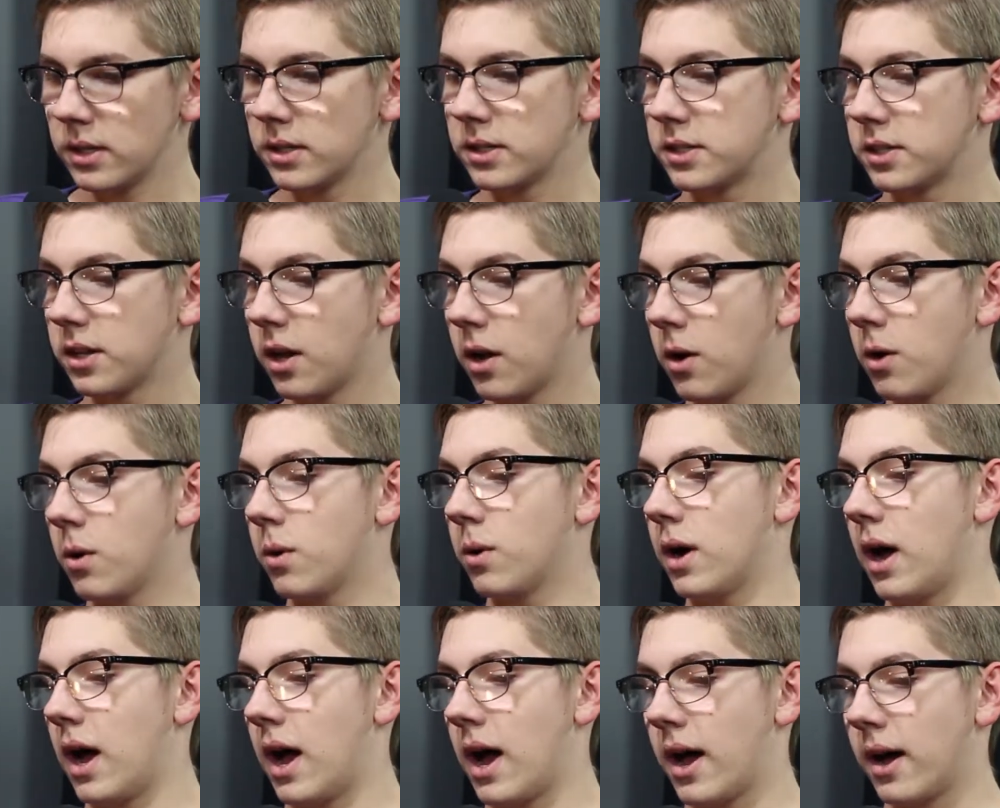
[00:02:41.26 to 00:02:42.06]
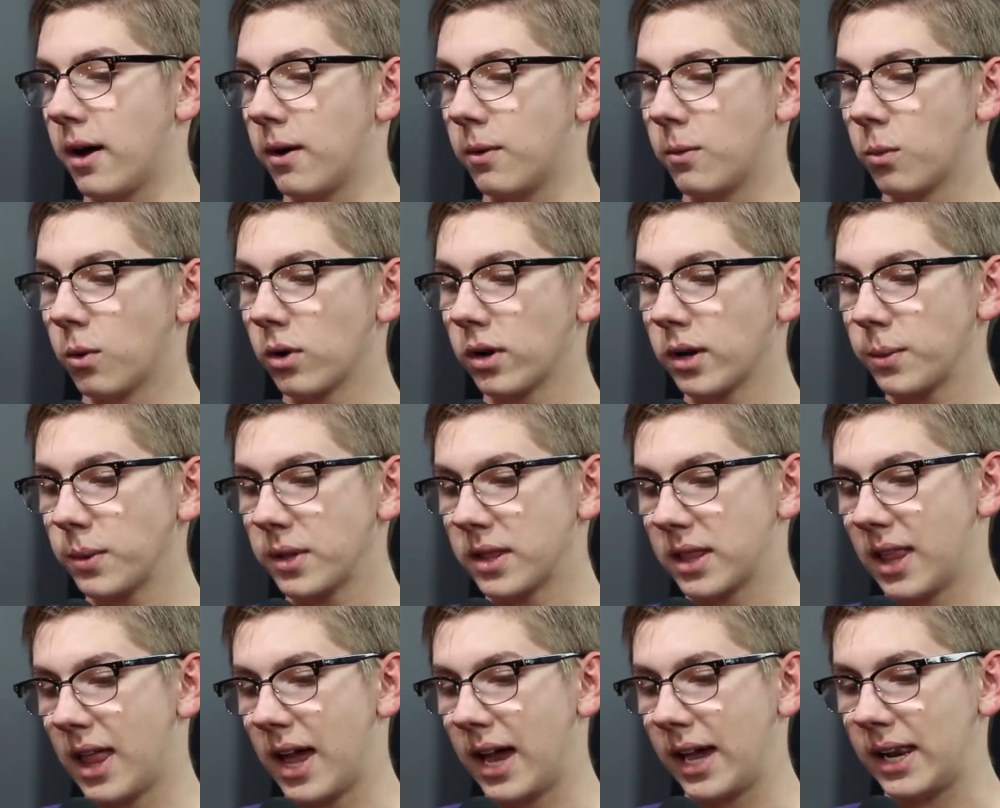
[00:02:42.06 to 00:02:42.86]
So working
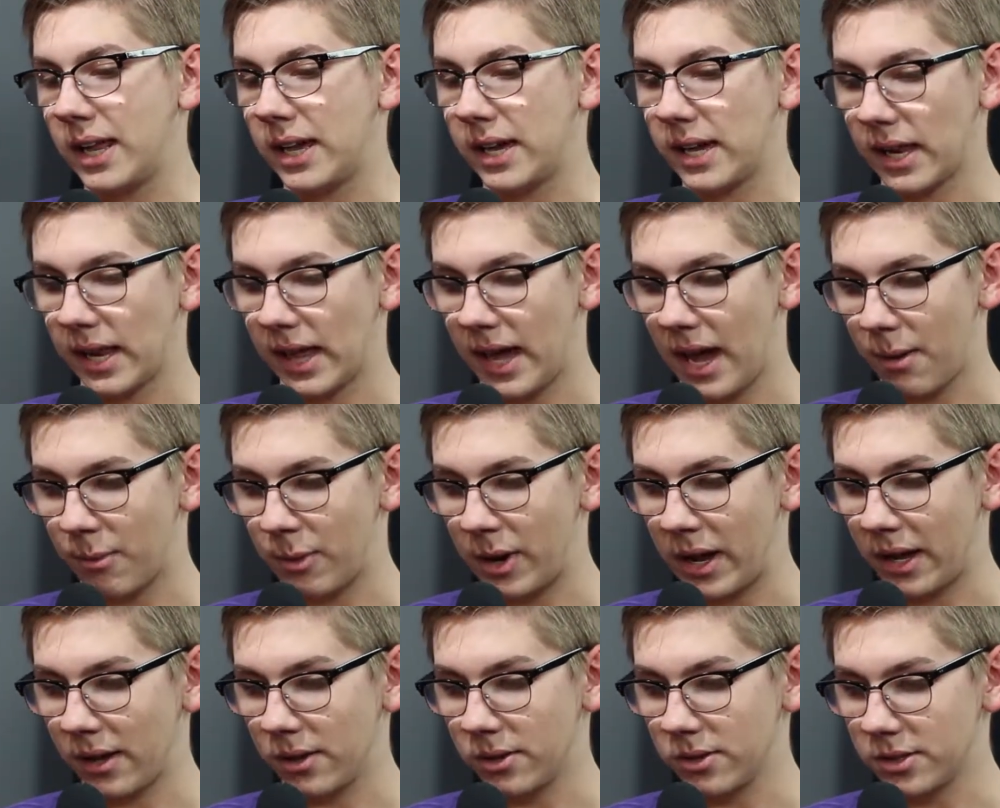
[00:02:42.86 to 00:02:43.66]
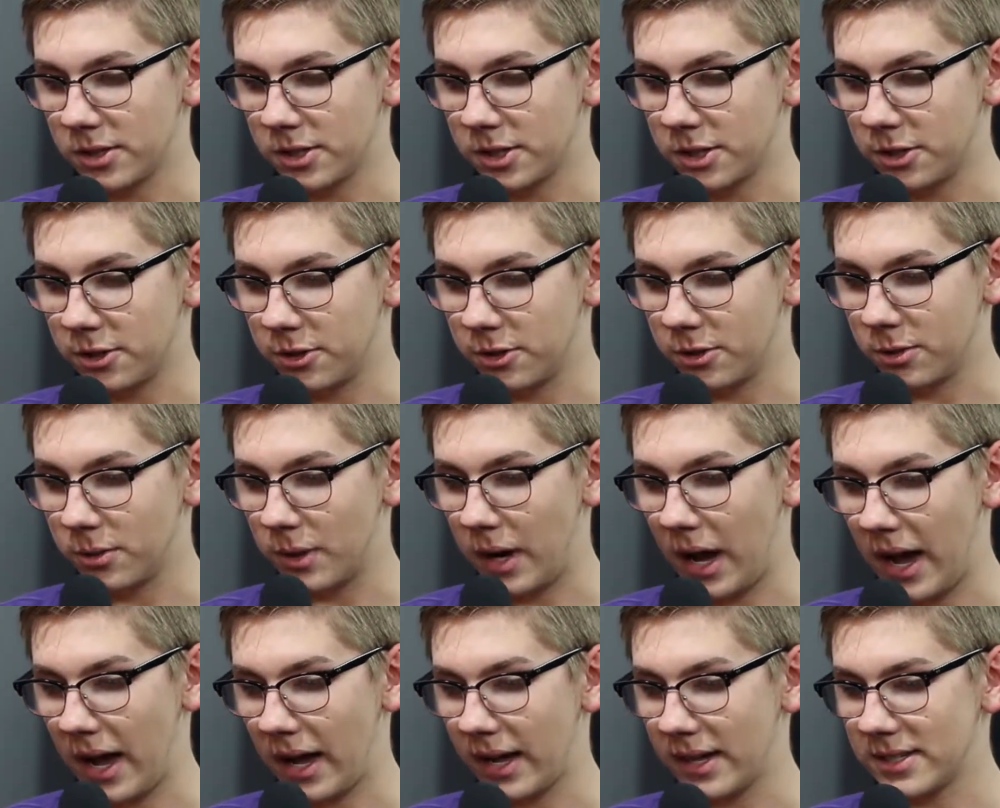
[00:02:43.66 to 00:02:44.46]
with lighting and camera angles to
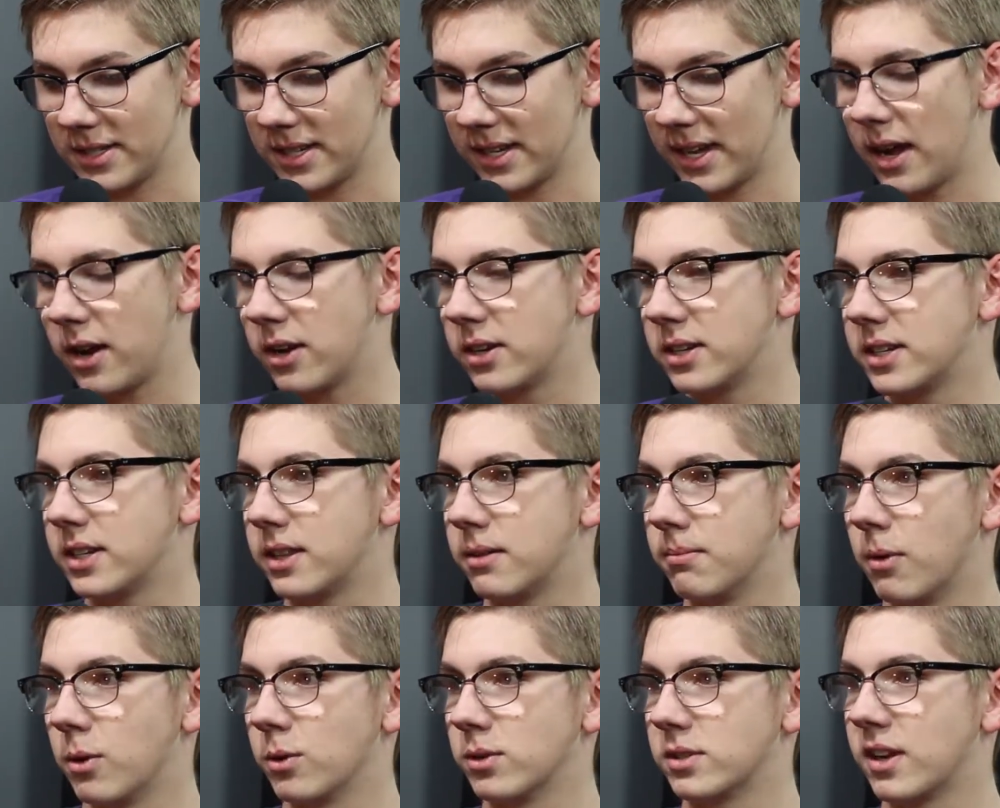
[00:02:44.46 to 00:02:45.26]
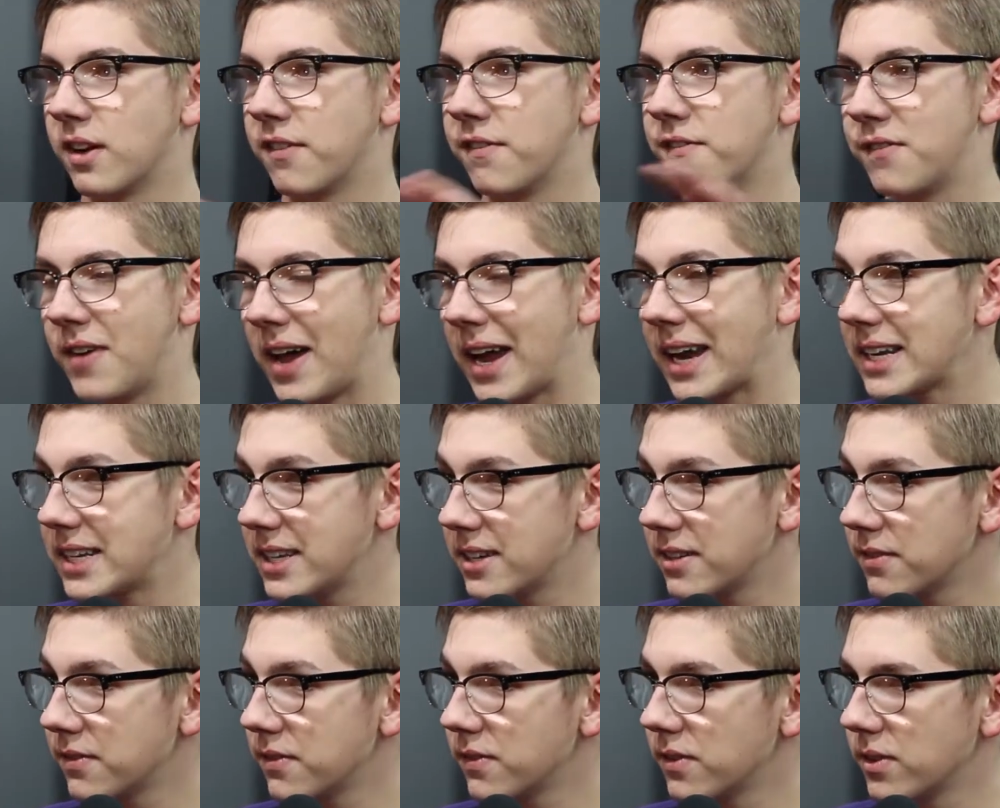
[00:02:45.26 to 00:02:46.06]
guarantee the most
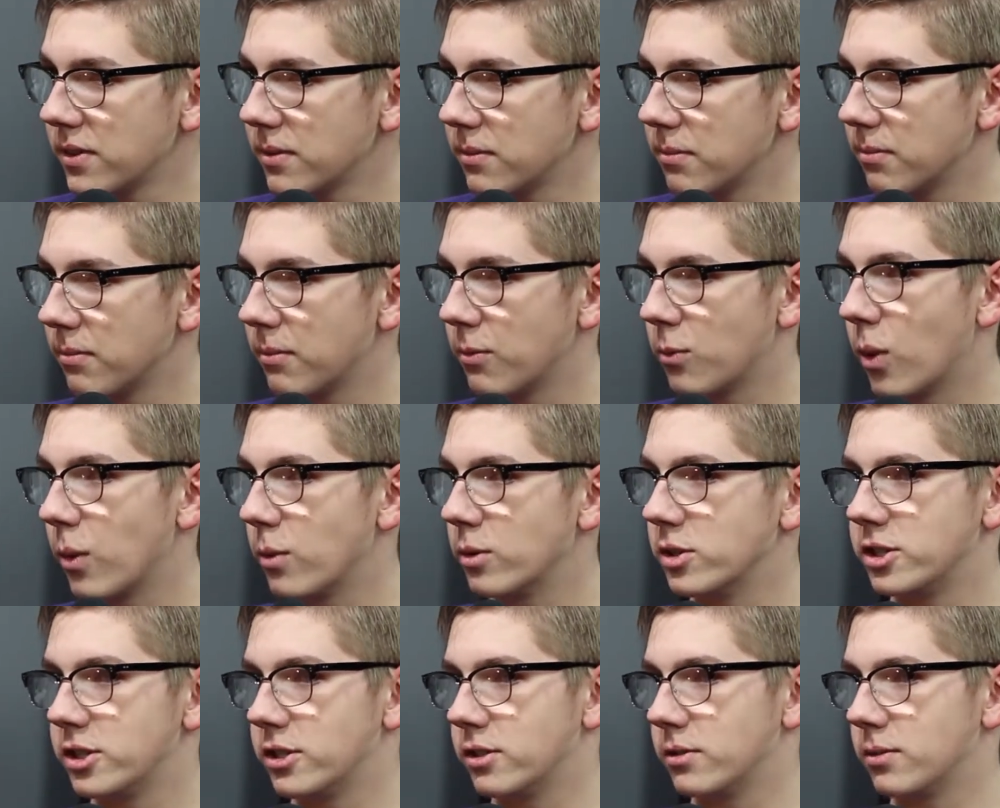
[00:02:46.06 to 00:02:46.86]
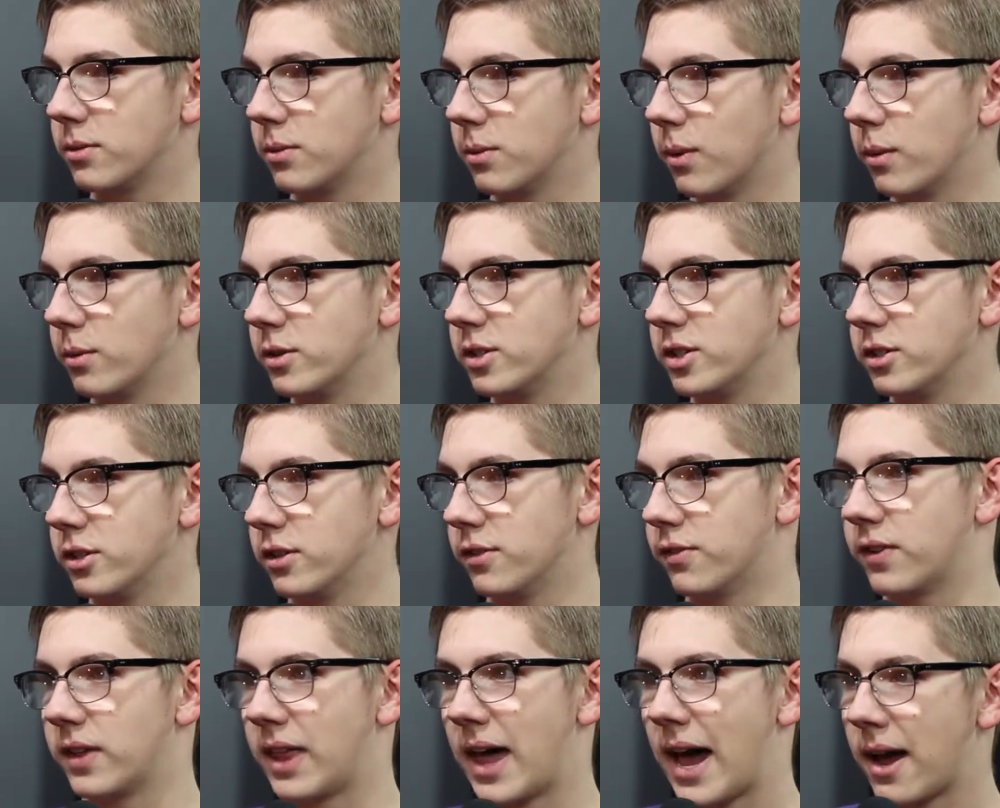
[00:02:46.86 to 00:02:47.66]
effective, what would you do
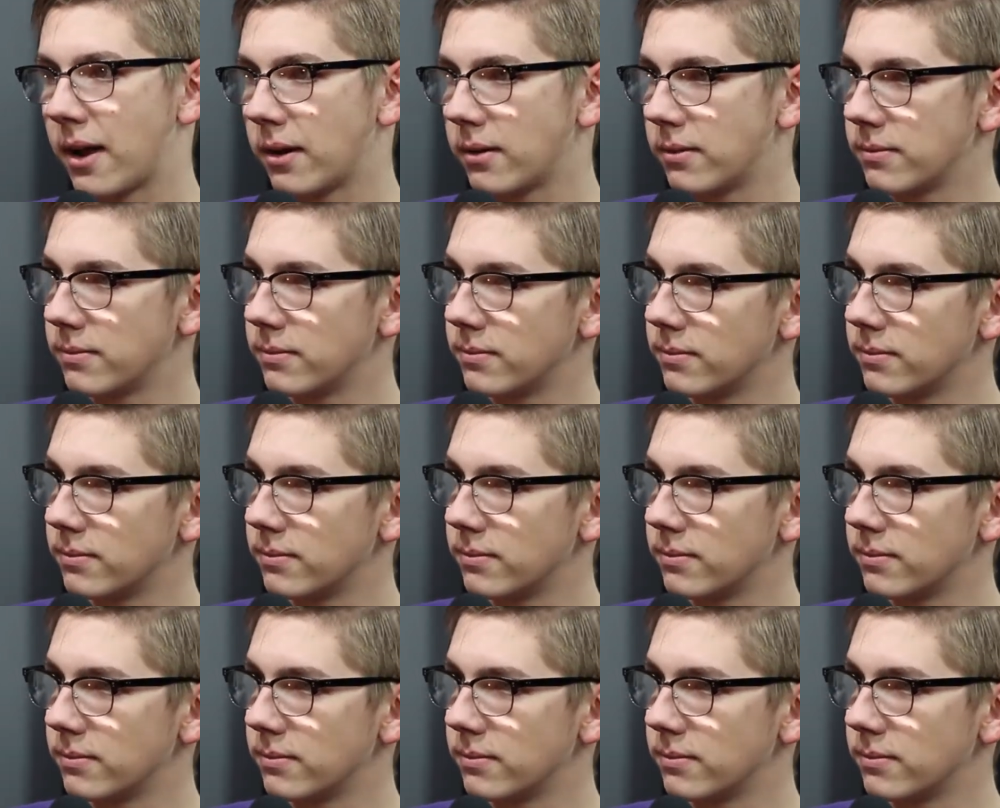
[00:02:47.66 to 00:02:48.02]
for that?